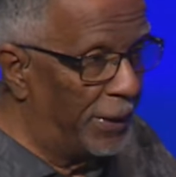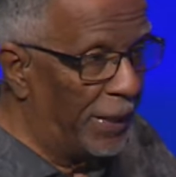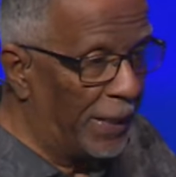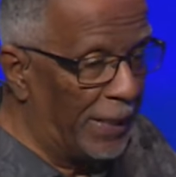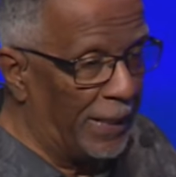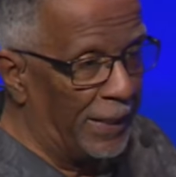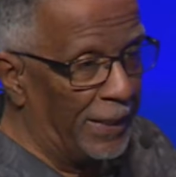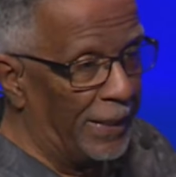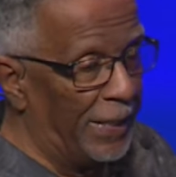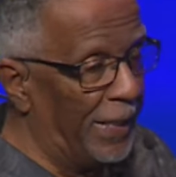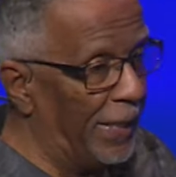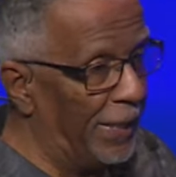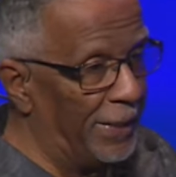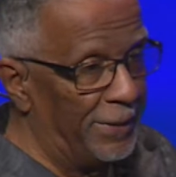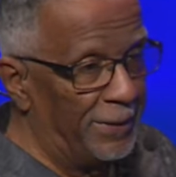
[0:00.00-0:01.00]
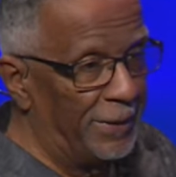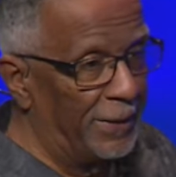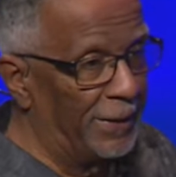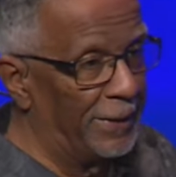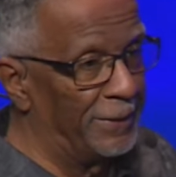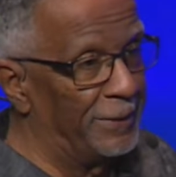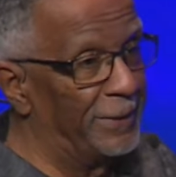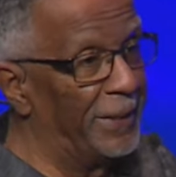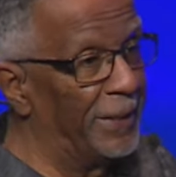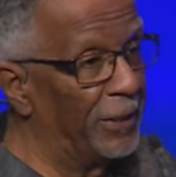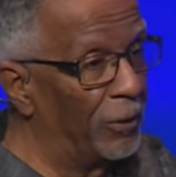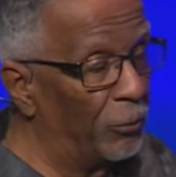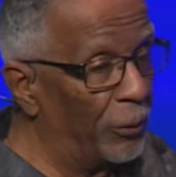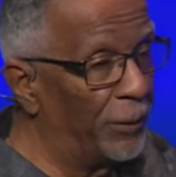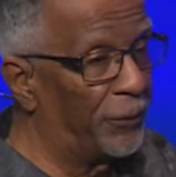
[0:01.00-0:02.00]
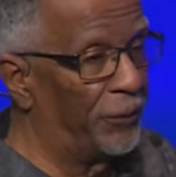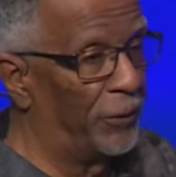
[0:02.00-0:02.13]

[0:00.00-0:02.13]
and deal with